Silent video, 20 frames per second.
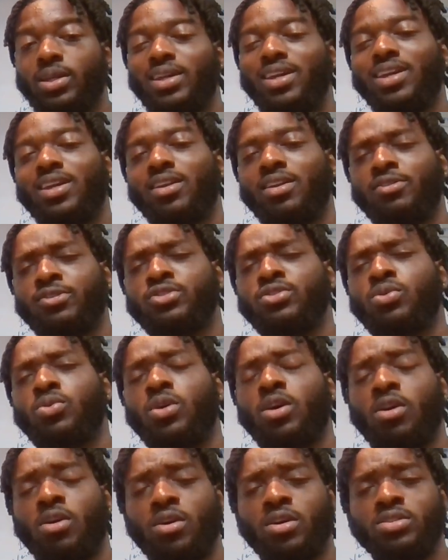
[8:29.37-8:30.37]
It can also
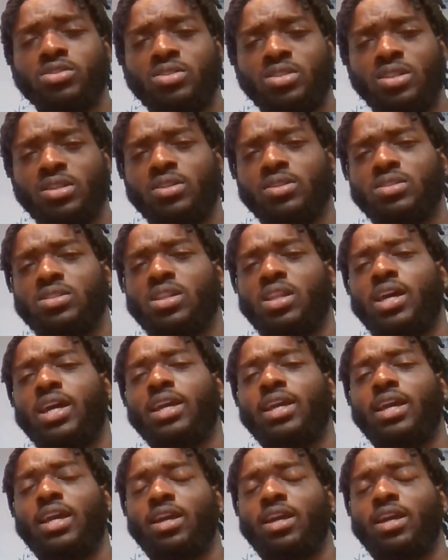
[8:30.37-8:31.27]
cause things like